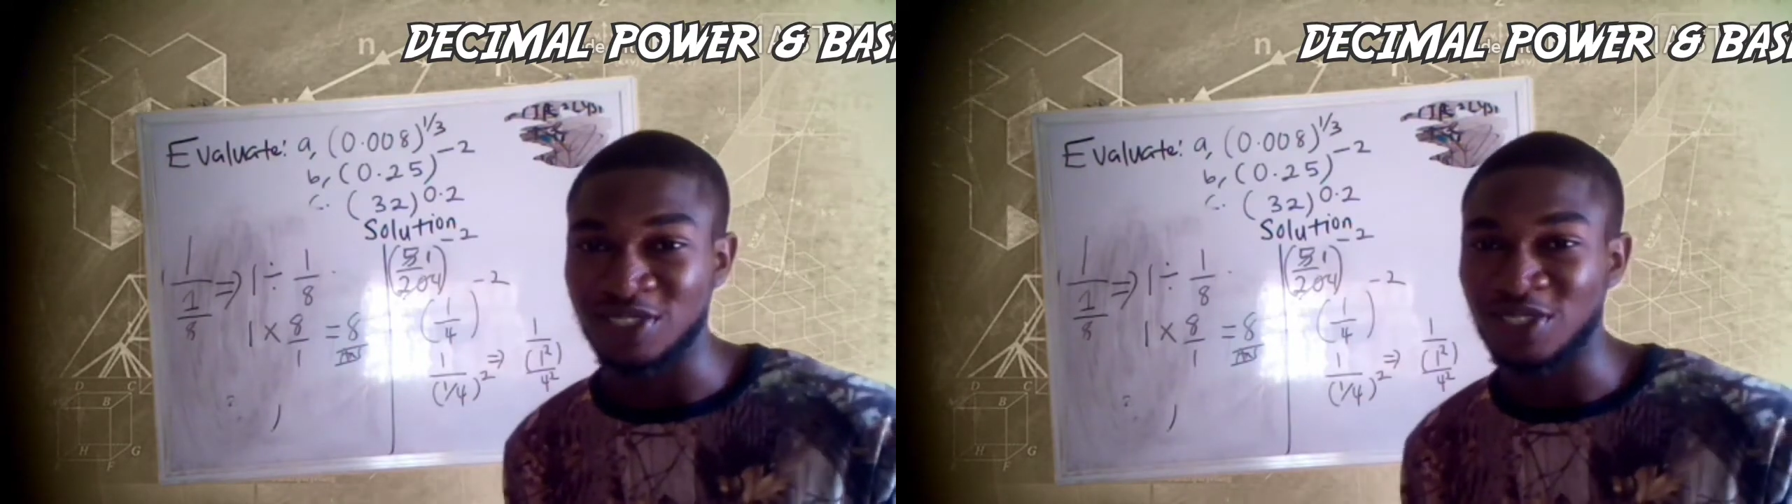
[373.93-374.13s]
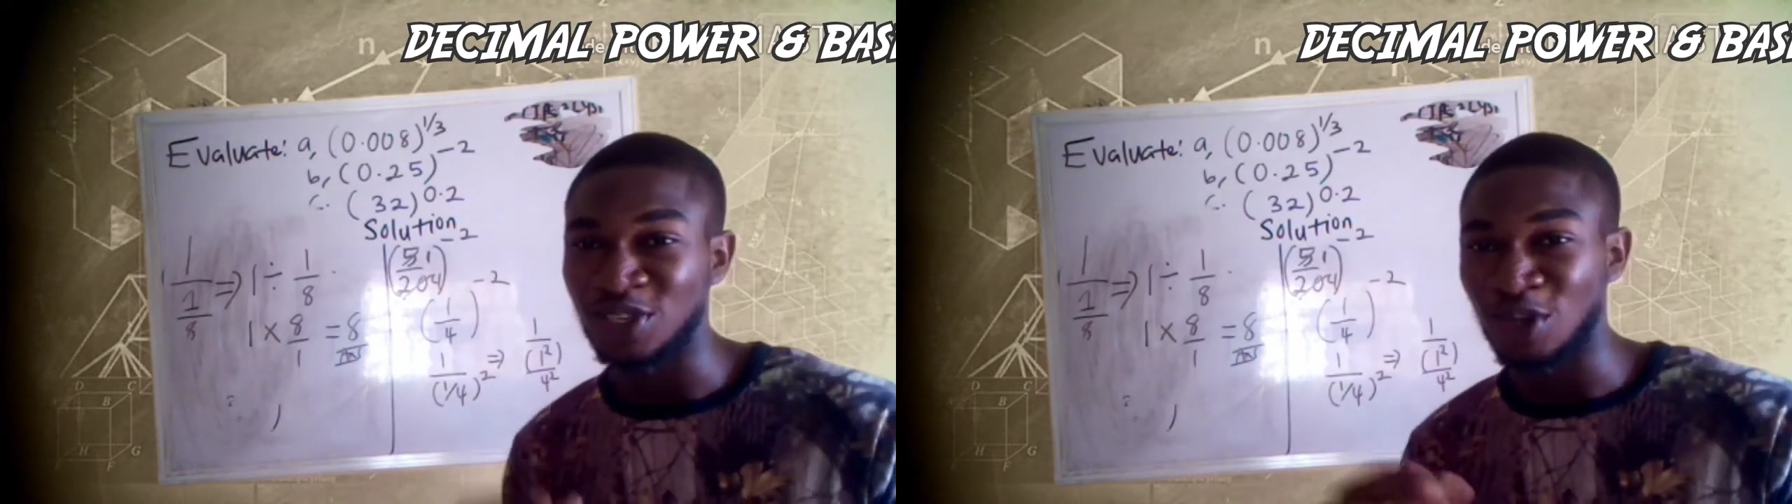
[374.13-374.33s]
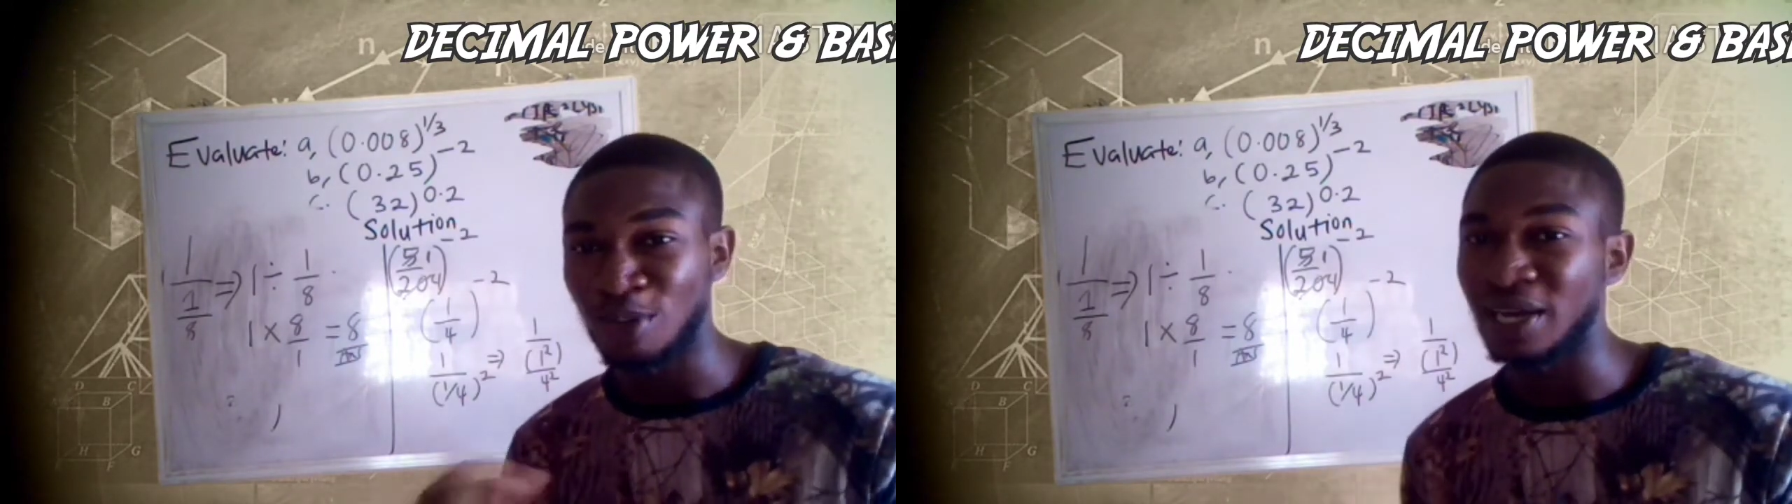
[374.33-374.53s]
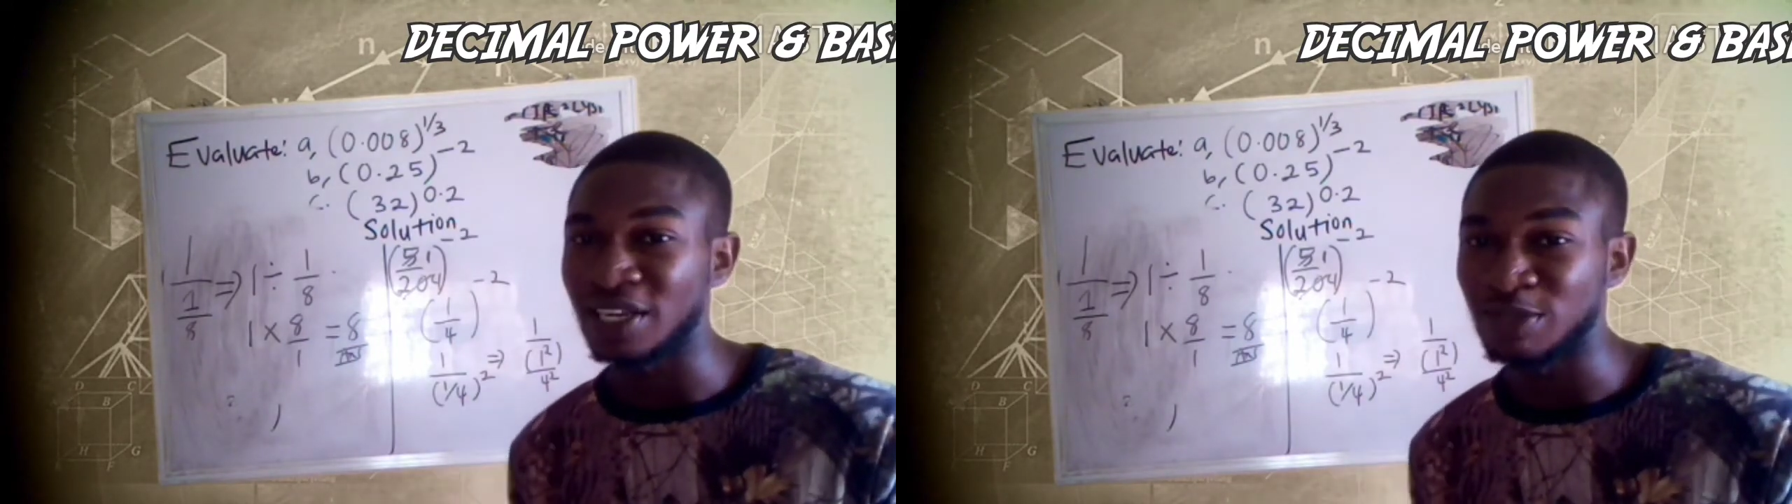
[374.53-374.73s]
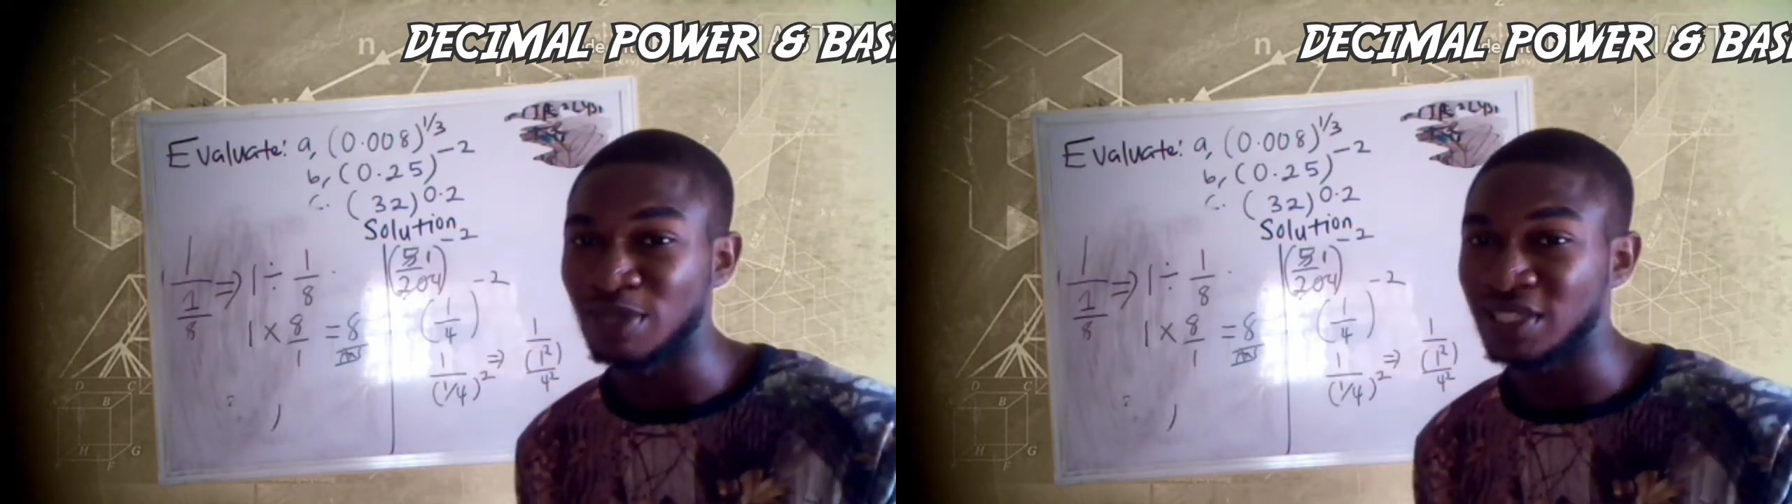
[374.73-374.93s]
just the normal
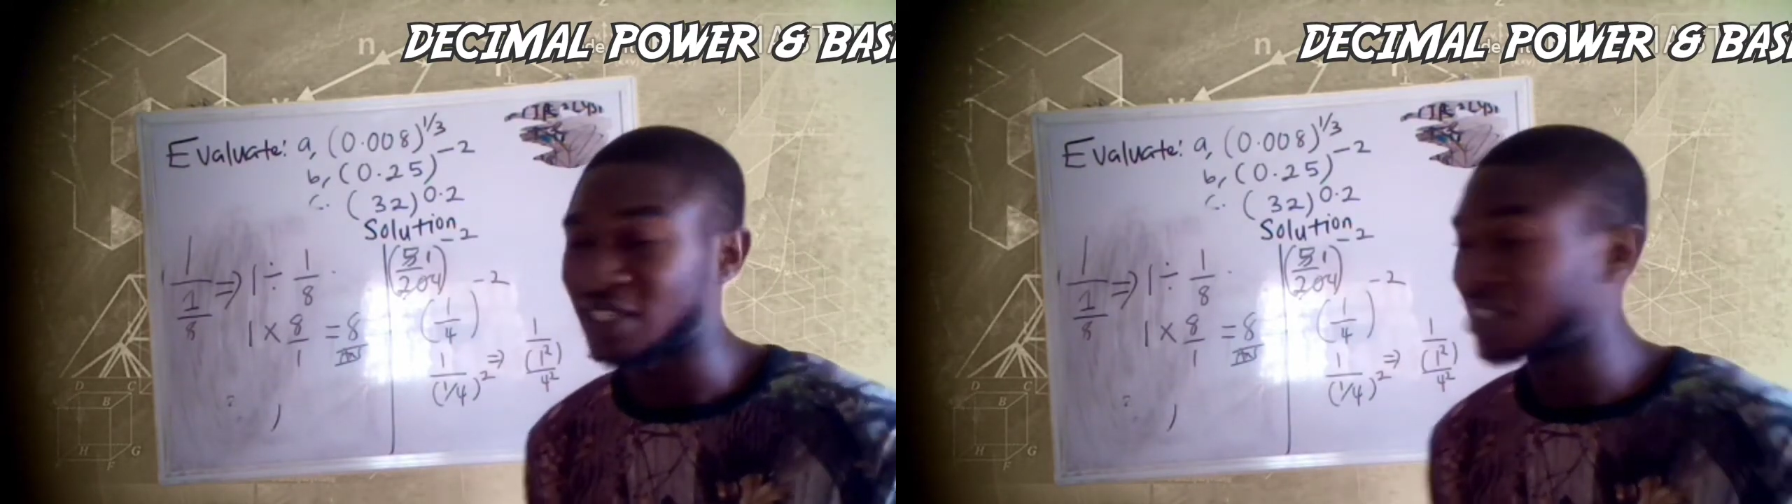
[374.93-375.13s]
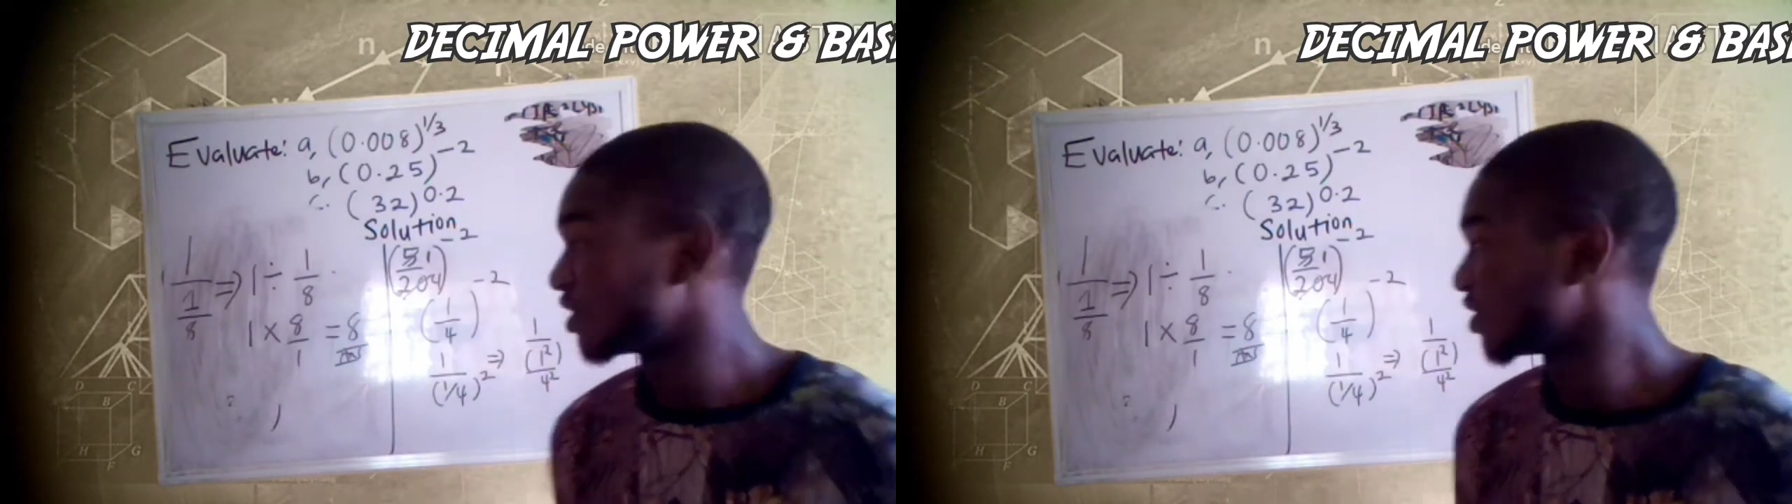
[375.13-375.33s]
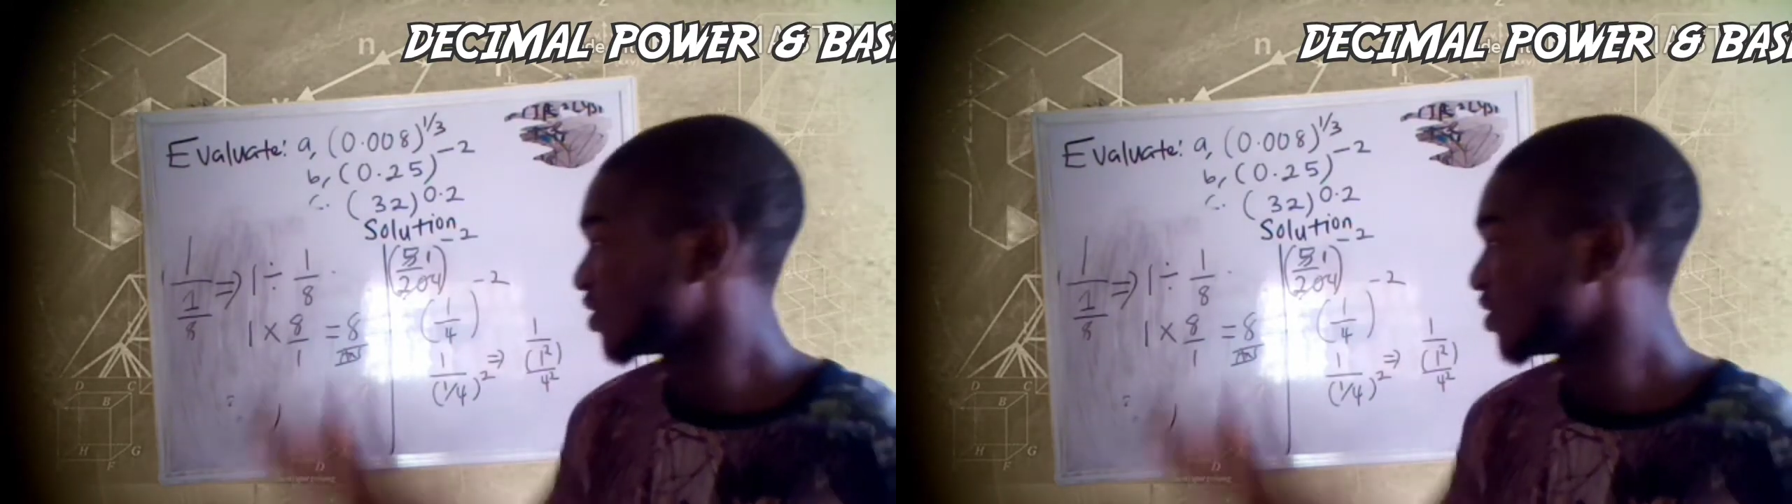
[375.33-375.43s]
arithmetics,